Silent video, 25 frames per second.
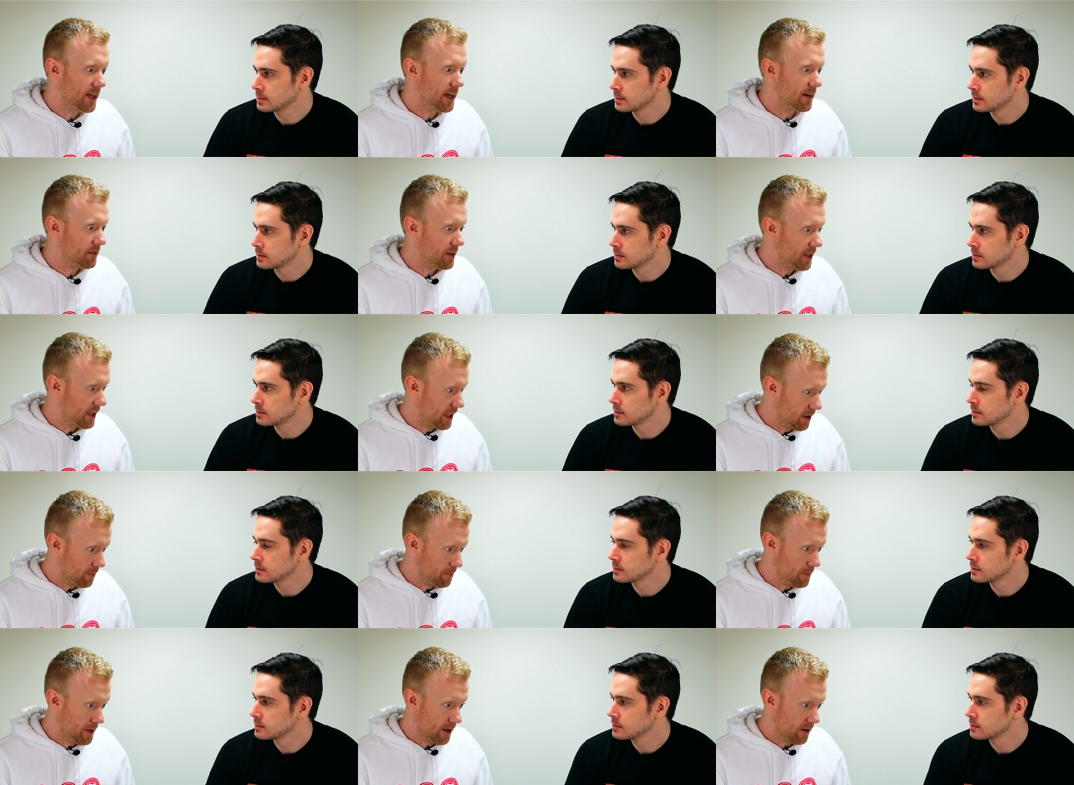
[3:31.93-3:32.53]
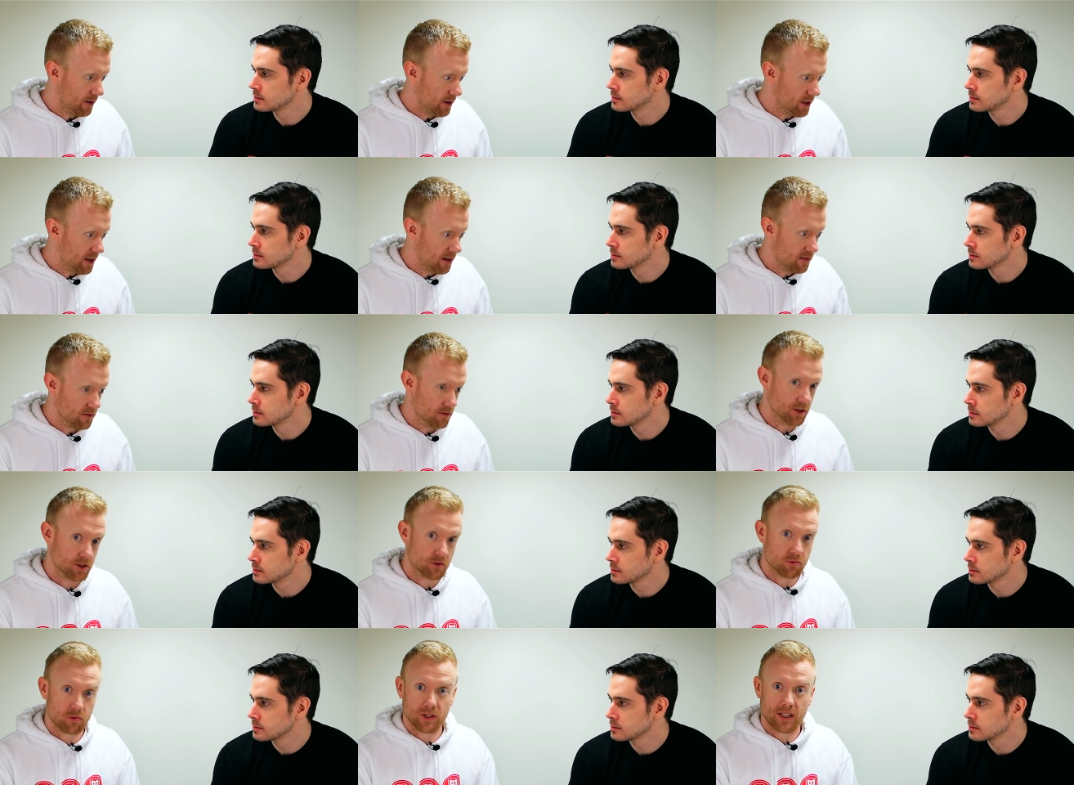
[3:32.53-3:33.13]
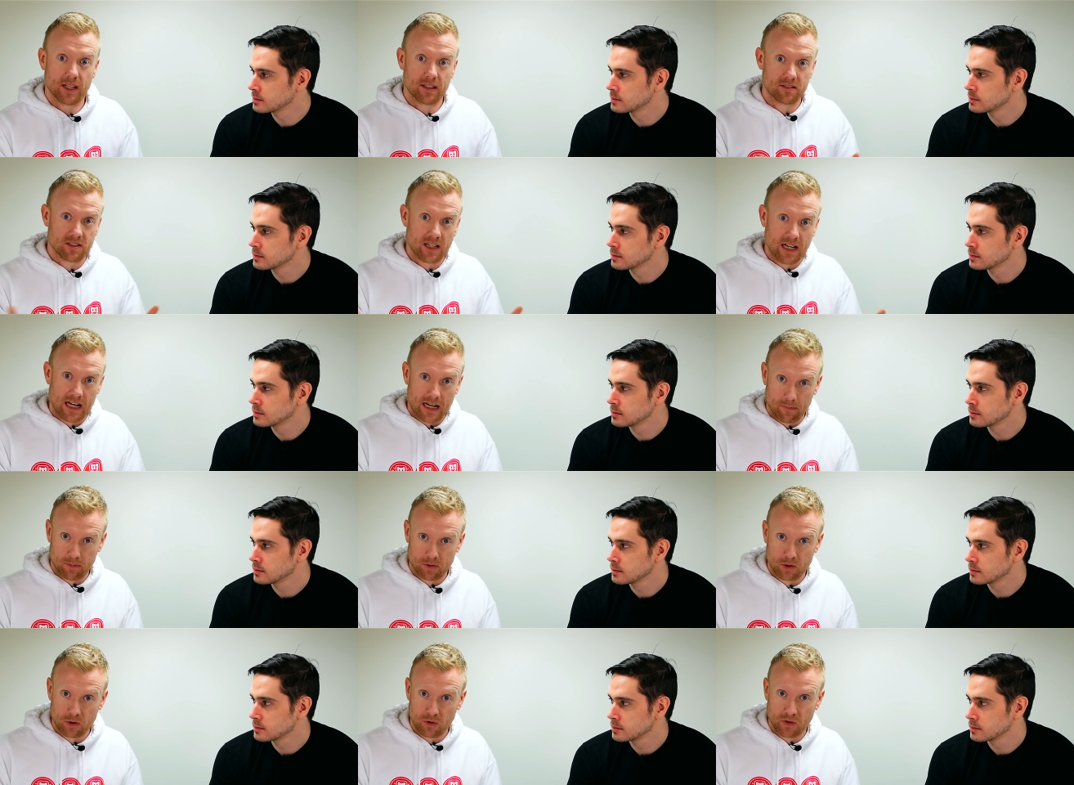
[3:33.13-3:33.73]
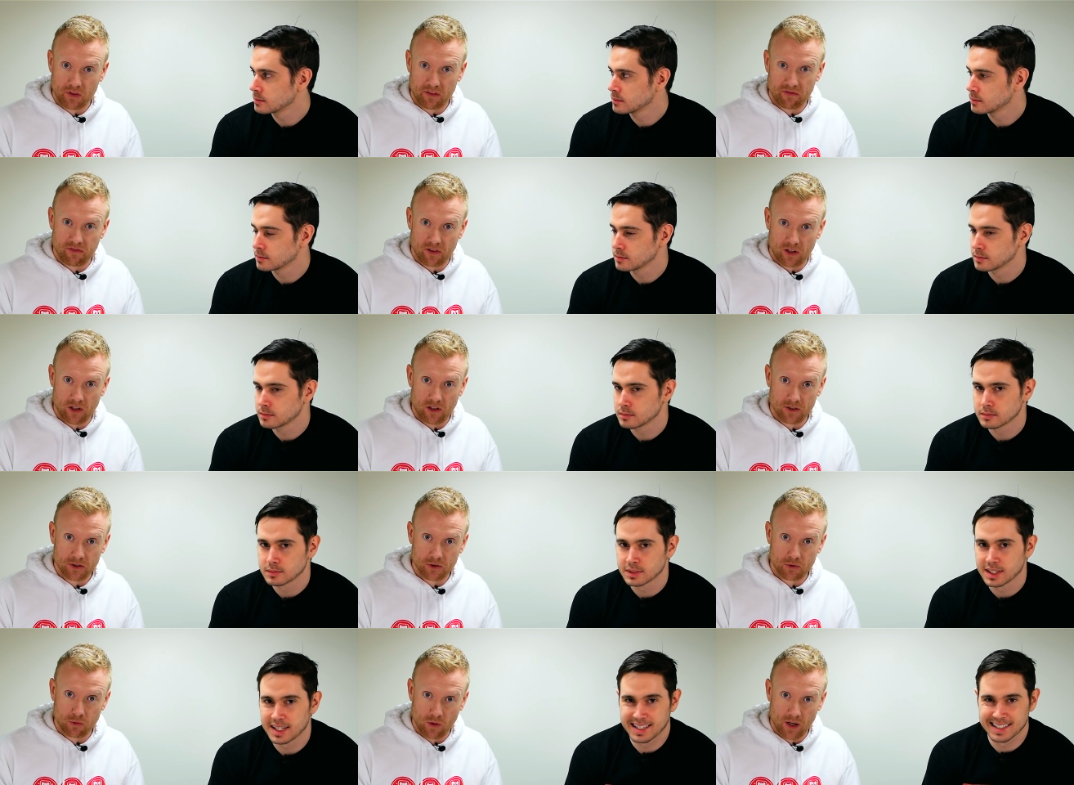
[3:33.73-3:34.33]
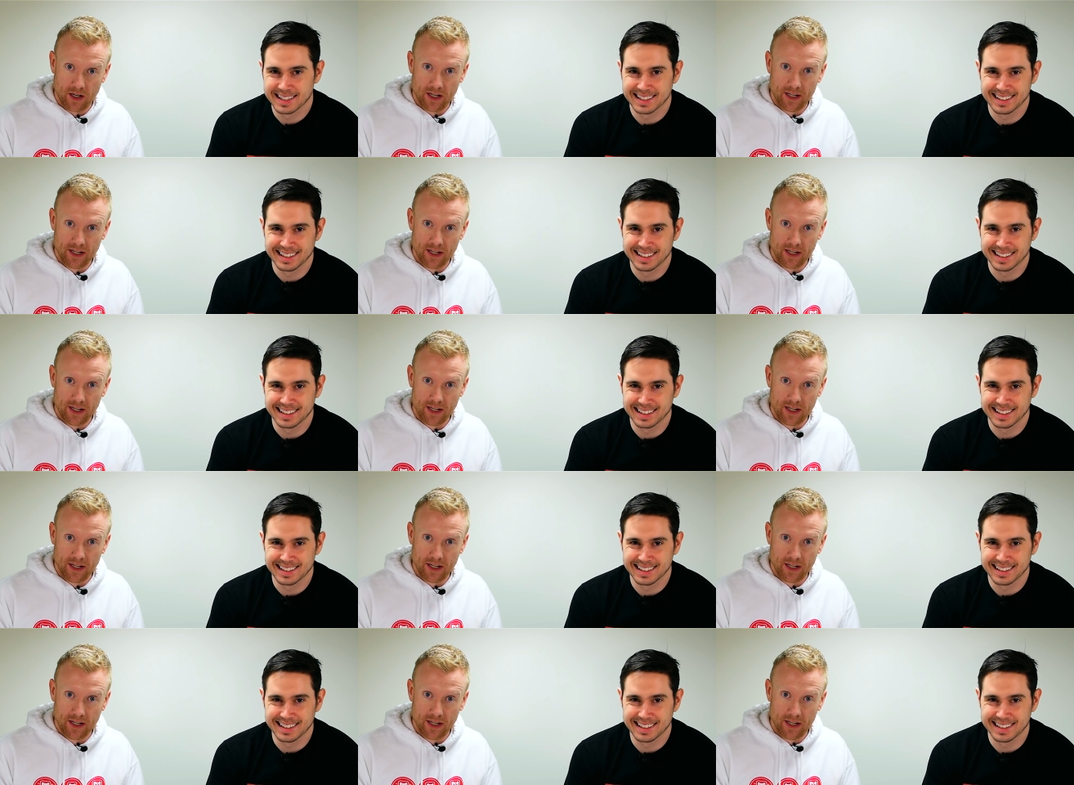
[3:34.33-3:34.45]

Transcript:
Speaker 1: and I'm going to get better coverage. Well, that's absolutely false.